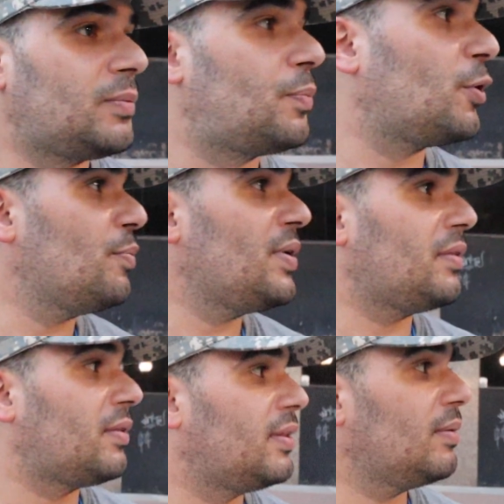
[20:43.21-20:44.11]

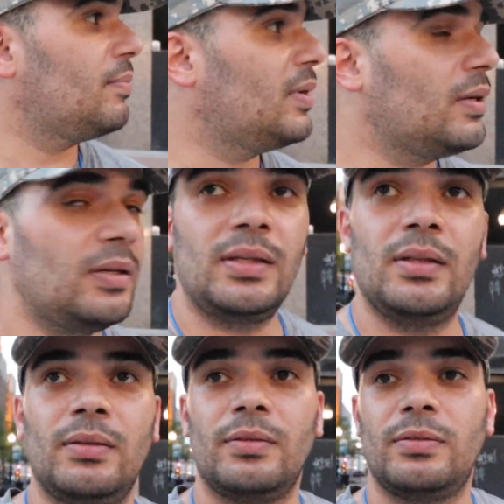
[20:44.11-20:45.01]
permit them
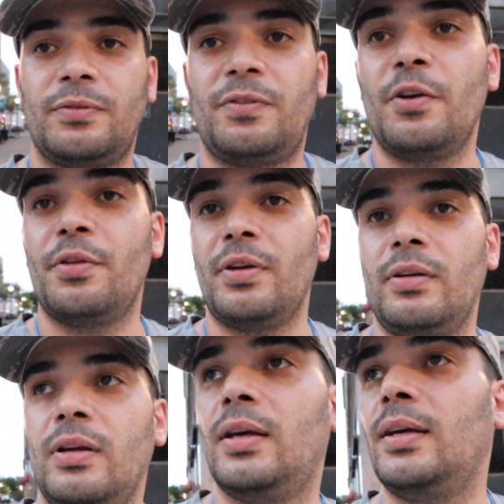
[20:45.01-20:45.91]

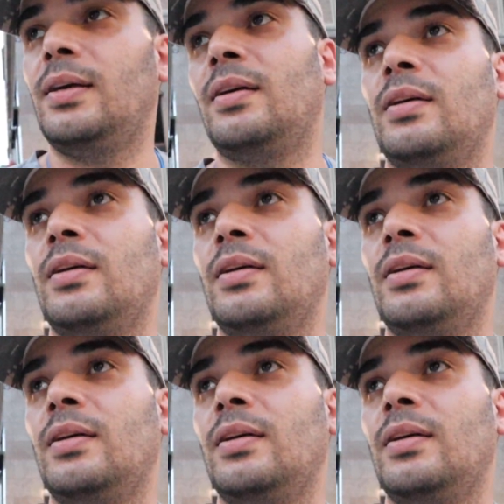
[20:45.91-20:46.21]
further.